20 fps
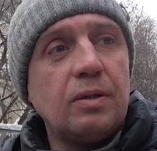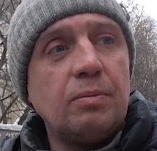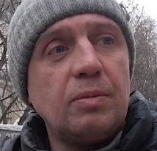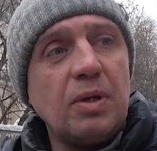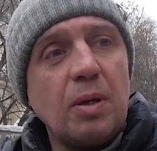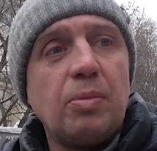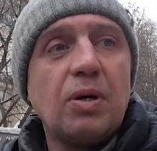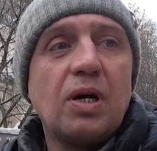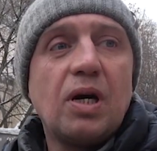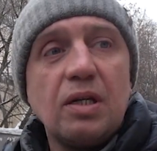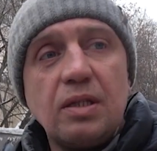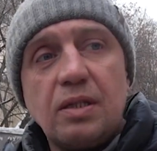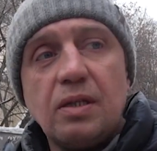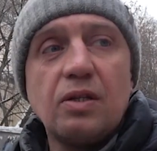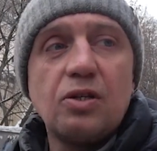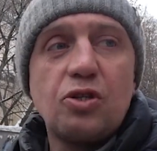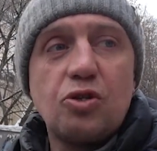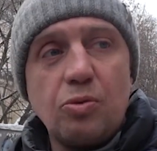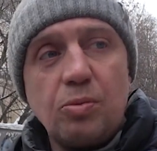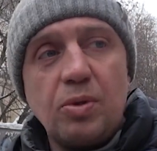I would
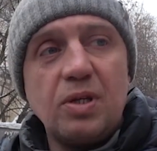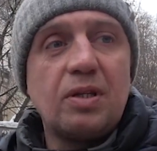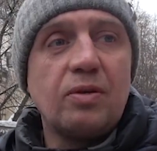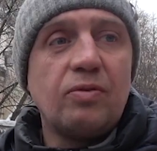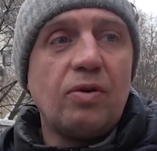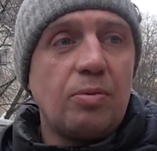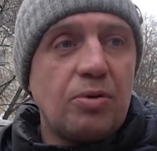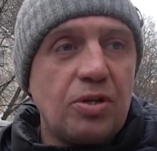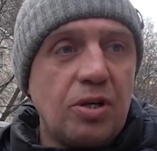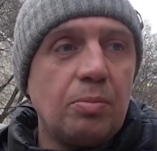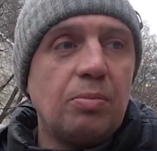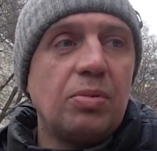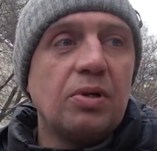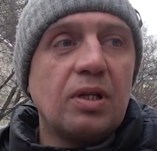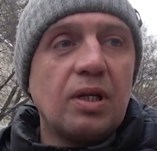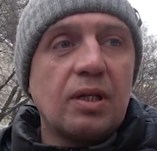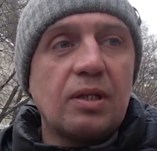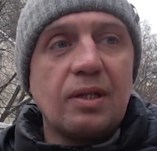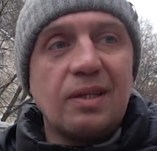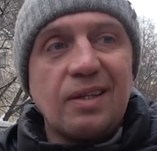like it to be a
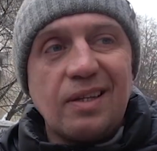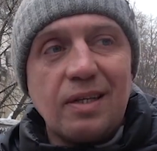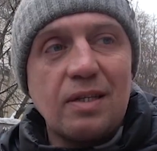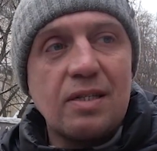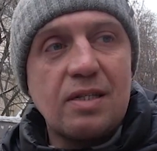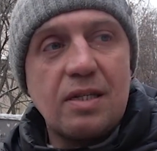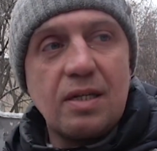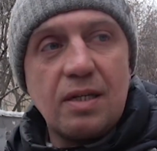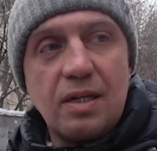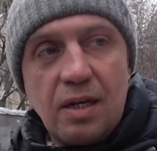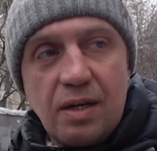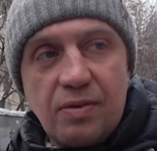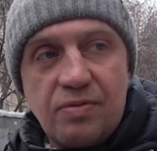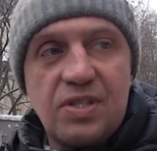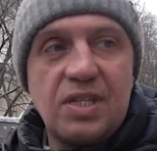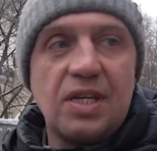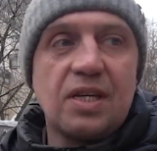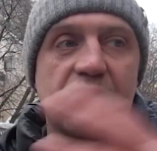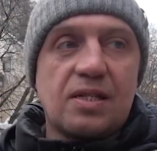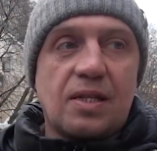trend for all
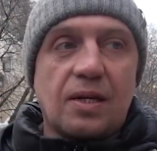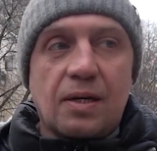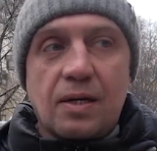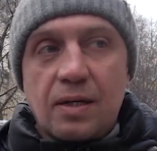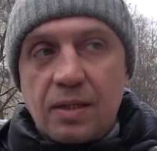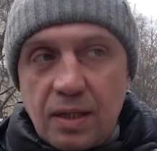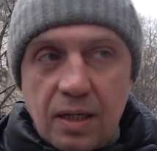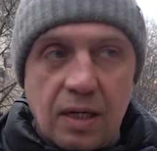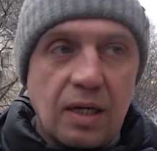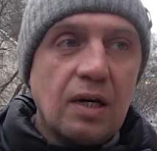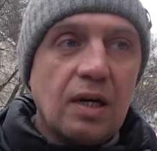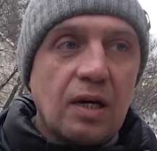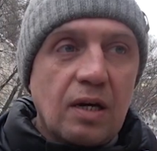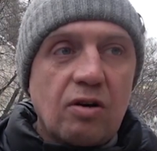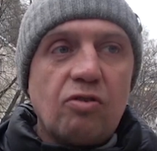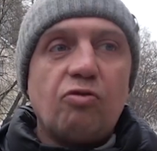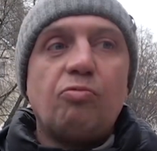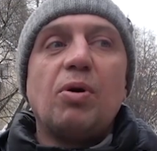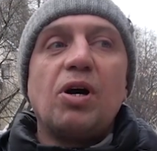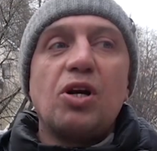countries,
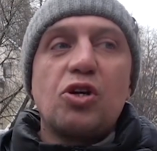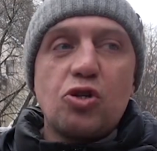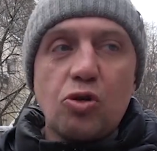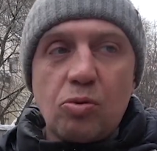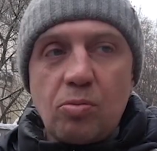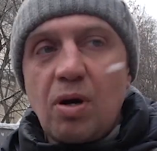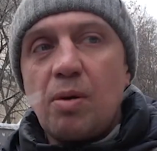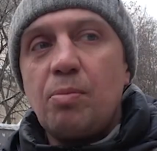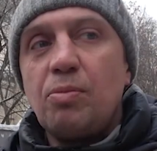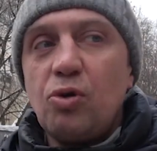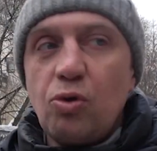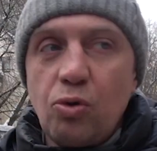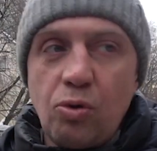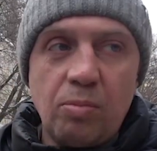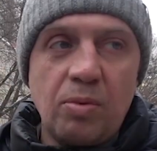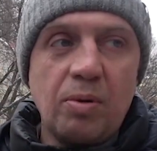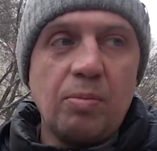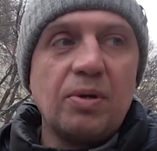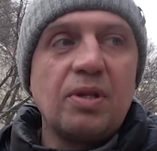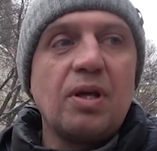because
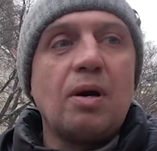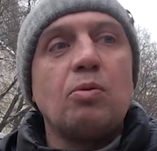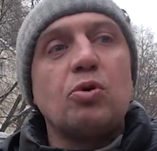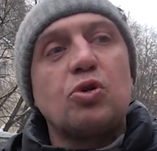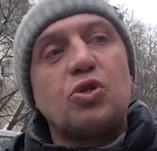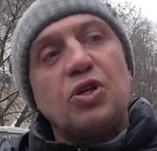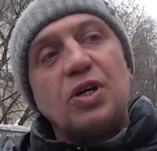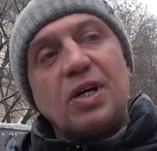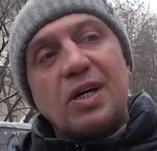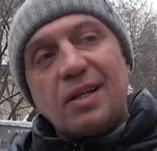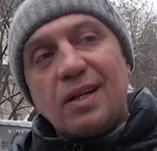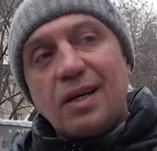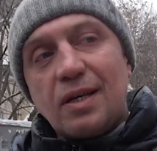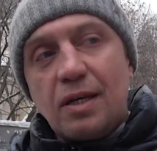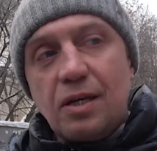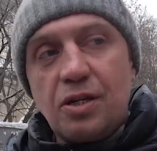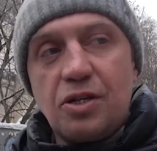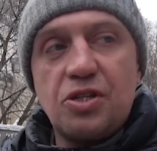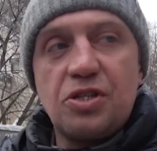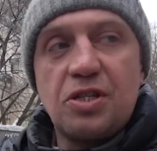it's ecologically
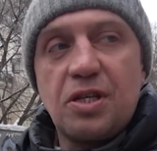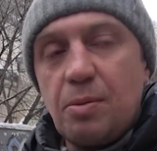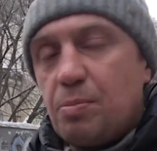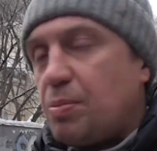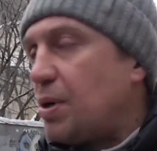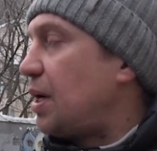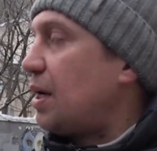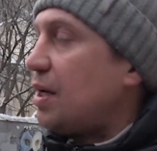friendly.